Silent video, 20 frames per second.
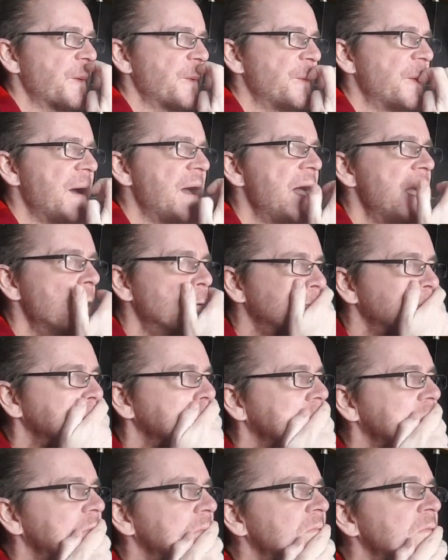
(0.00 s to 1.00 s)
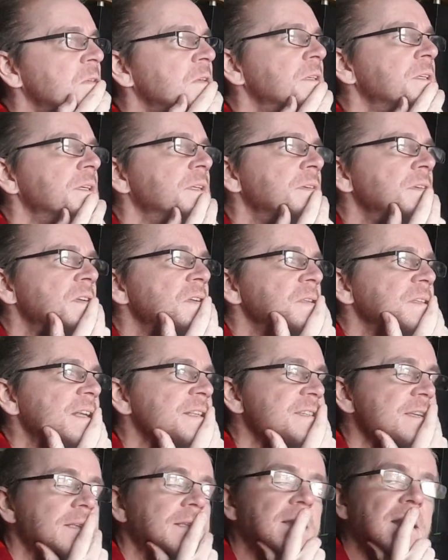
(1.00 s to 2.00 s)
Wow,
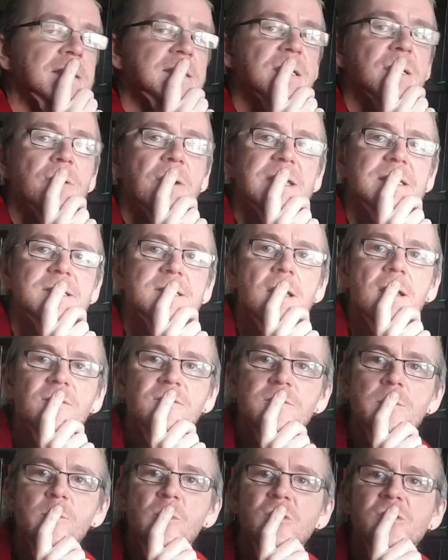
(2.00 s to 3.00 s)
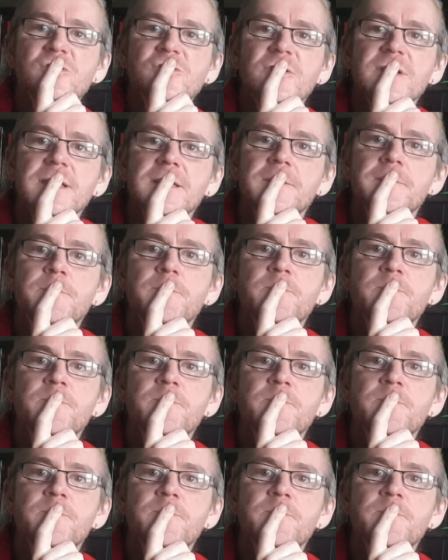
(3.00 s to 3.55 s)
that's a great song from Ultra.